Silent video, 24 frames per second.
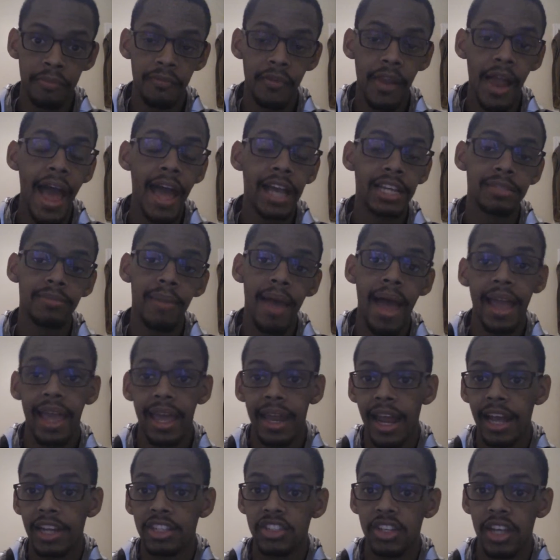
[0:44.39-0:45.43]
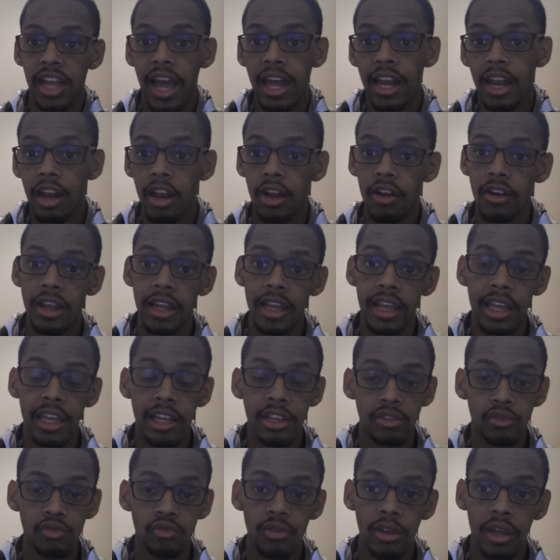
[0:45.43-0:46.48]
flashback and actually kind of learning
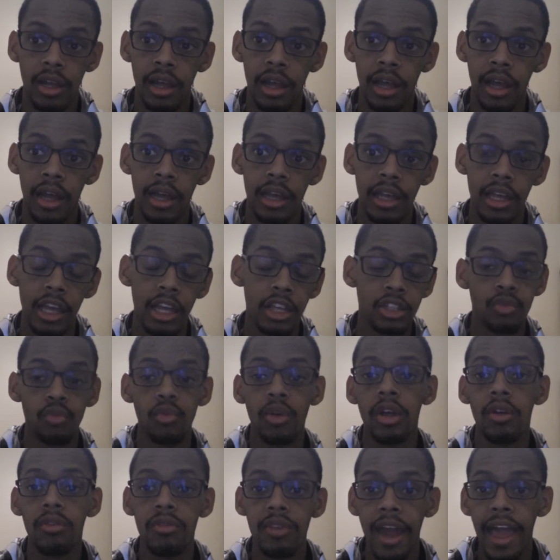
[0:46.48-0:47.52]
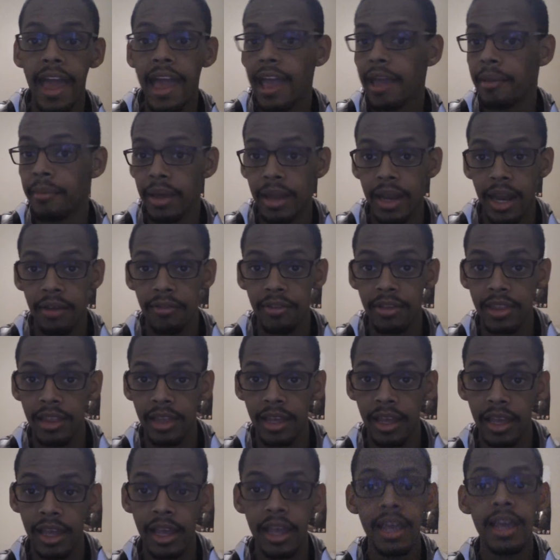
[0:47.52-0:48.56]
his real name and
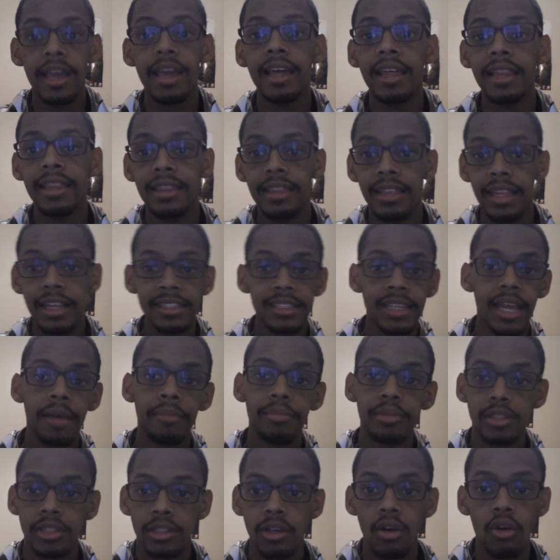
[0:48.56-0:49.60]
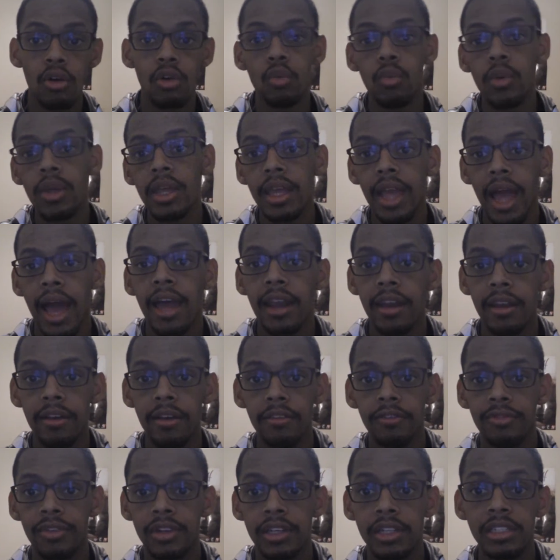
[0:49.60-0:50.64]
everything. This episode we kind
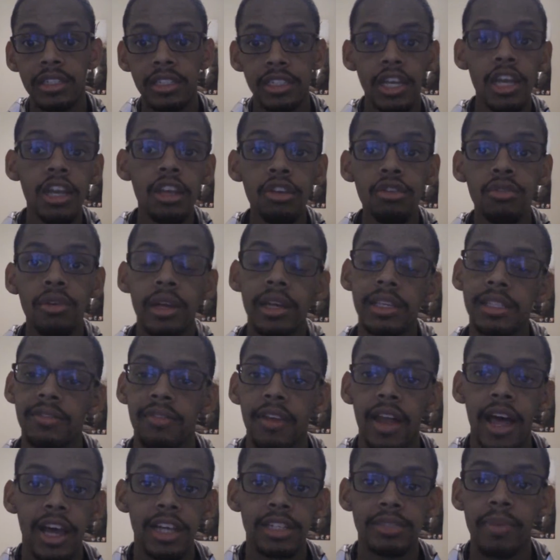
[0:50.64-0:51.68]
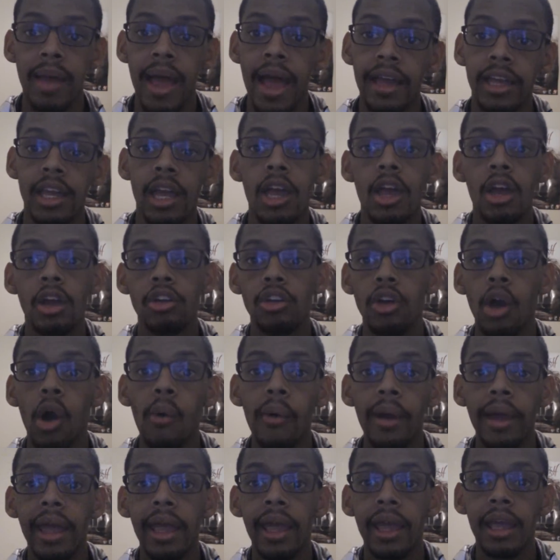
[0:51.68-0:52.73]
of continue his flashback,
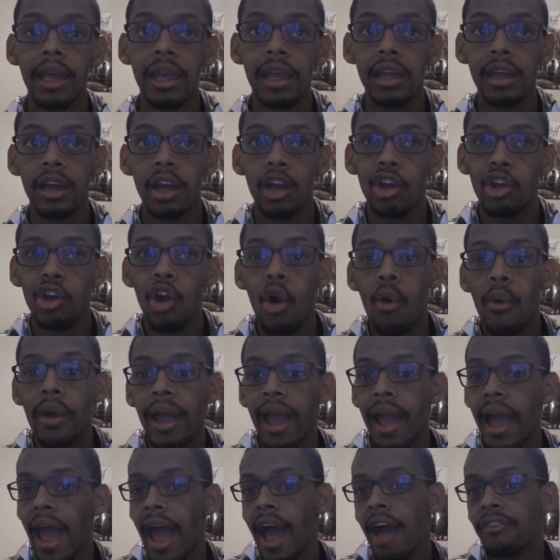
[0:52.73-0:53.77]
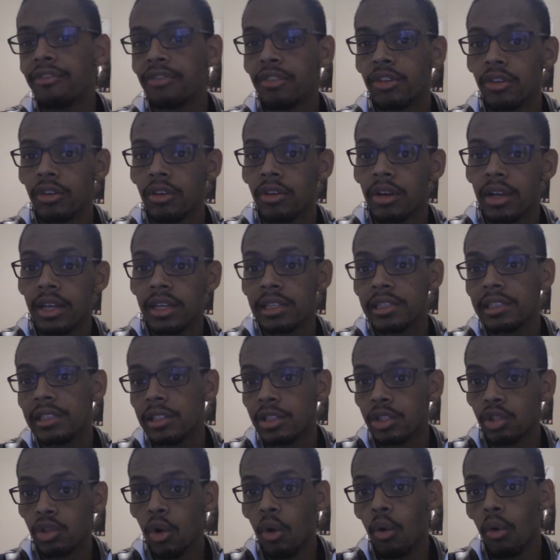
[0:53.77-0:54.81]
going after
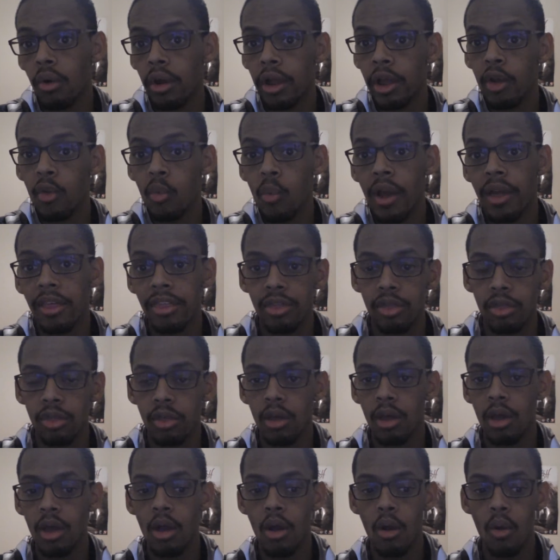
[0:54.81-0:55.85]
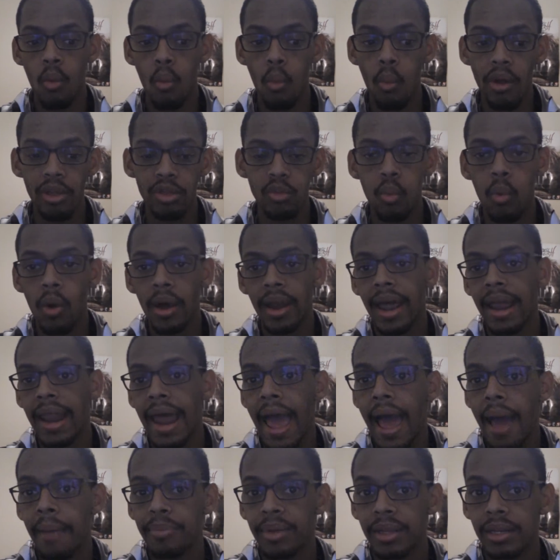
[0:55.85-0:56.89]
his story with what had
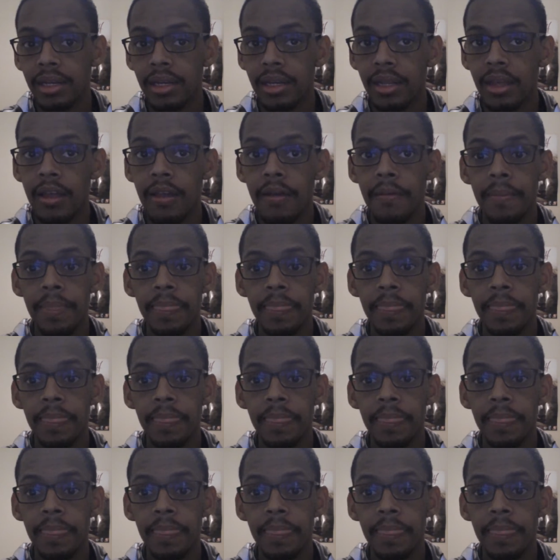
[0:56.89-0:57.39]
happened